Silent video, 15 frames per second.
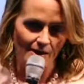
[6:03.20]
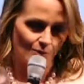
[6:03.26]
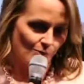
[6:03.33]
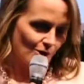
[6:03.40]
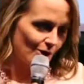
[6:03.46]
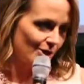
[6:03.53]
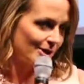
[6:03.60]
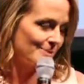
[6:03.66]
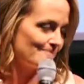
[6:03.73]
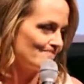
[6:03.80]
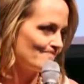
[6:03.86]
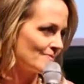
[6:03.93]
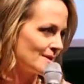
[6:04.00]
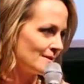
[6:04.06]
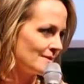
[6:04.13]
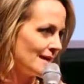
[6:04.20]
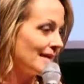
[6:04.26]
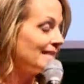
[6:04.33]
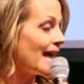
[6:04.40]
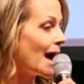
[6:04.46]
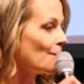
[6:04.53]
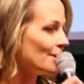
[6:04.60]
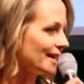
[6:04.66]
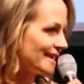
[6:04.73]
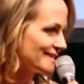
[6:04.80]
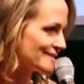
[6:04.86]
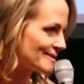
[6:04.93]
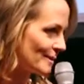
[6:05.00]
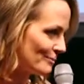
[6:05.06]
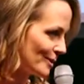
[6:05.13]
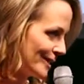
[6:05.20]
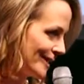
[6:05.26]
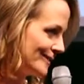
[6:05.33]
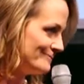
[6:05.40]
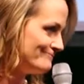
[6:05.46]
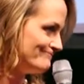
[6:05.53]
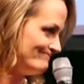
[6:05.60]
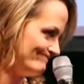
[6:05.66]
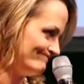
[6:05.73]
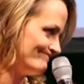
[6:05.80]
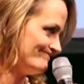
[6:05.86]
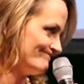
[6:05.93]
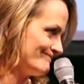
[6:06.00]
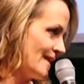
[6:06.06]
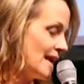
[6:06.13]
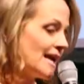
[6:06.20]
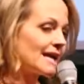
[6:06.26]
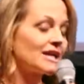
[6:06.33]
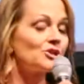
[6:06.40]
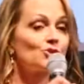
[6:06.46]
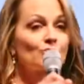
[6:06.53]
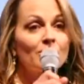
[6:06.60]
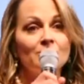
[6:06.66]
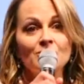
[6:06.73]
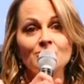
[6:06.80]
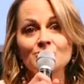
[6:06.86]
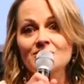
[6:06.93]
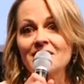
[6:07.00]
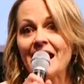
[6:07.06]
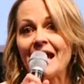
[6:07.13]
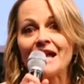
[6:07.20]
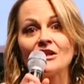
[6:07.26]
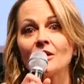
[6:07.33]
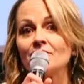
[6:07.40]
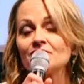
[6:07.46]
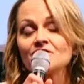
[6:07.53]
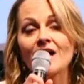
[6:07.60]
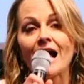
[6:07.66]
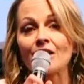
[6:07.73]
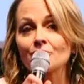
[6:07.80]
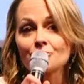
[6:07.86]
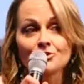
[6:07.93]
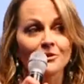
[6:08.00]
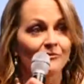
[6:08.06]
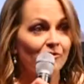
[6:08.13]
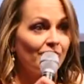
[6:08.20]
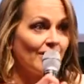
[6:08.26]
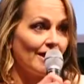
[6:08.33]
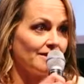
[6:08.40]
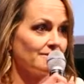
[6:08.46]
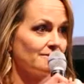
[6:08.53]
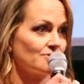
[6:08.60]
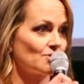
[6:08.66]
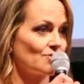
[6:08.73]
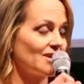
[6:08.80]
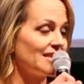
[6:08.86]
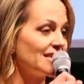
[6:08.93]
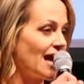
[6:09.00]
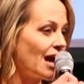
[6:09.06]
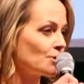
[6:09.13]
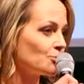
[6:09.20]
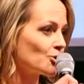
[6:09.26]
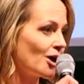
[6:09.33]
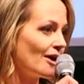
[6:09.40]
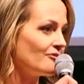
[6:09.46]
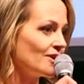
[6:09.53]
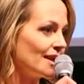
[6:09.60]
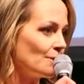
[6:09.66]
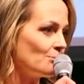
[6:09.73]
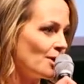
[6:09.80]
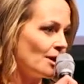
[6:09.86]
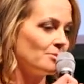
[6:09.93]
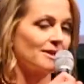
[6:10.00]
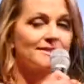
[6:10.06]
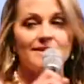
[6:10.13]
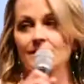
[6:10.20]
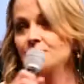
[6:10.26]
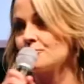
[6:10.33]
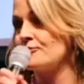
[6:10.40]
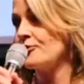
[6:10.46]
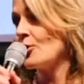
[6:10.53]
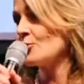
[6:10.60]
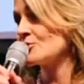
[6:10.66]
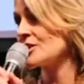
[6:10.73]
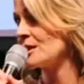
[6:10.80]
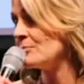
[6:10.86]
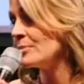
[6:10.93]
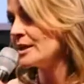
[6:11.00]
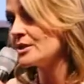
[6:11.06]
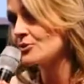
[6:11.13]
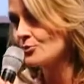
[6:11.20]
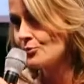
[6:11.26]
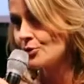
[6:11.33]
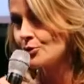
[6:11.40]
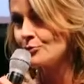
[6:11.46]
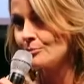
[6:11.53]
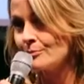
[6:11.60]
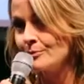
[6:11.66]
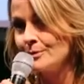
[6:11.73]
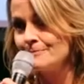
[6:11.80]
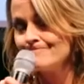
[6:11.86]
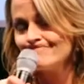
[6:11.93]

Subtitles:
network. Nominate somebody. Contribute to the ALF Scholarship Fund so that nonprofit and public sector folks can be in the room.